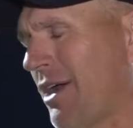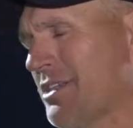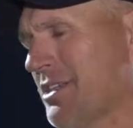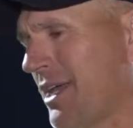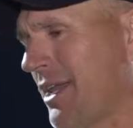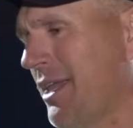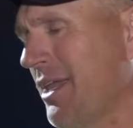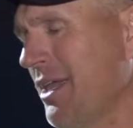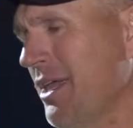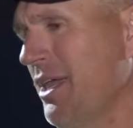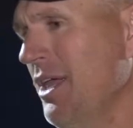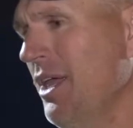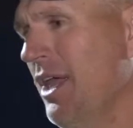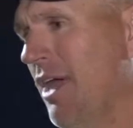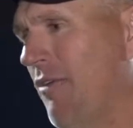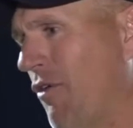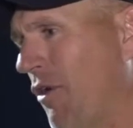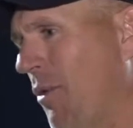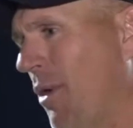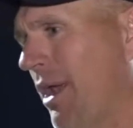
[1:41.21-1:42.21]
I said,
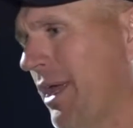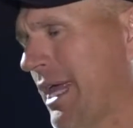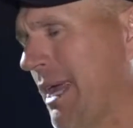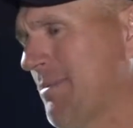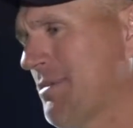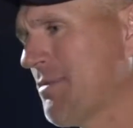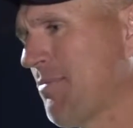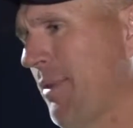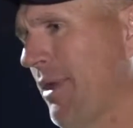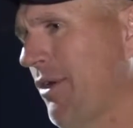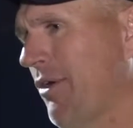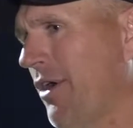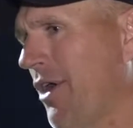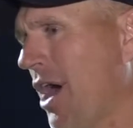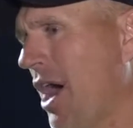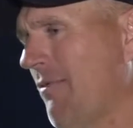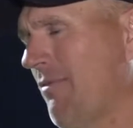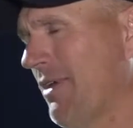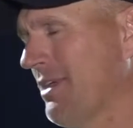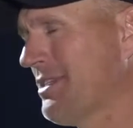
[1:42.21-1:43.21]
if we want to keep splintering
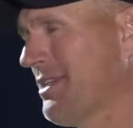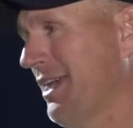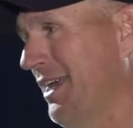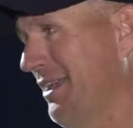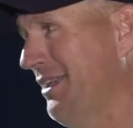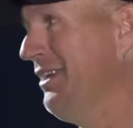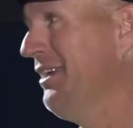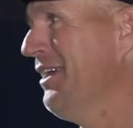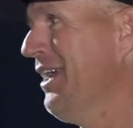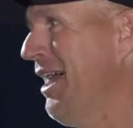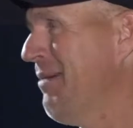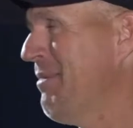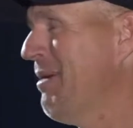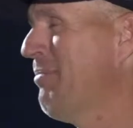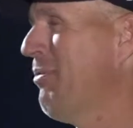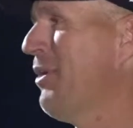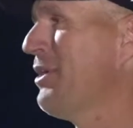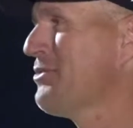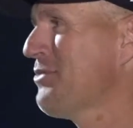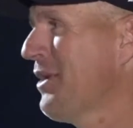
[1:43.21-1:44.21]
off, I said, how many
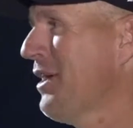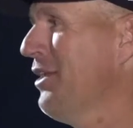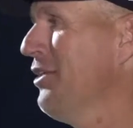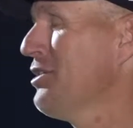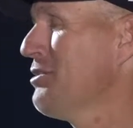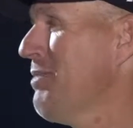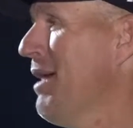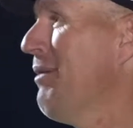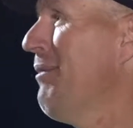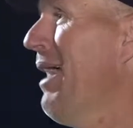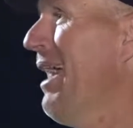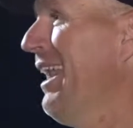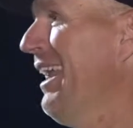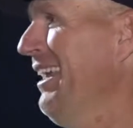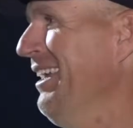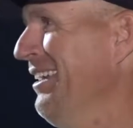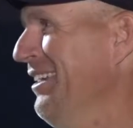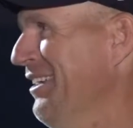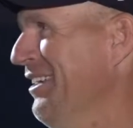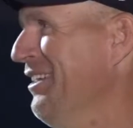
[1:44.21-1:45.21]
points are we going to lose by, Riley?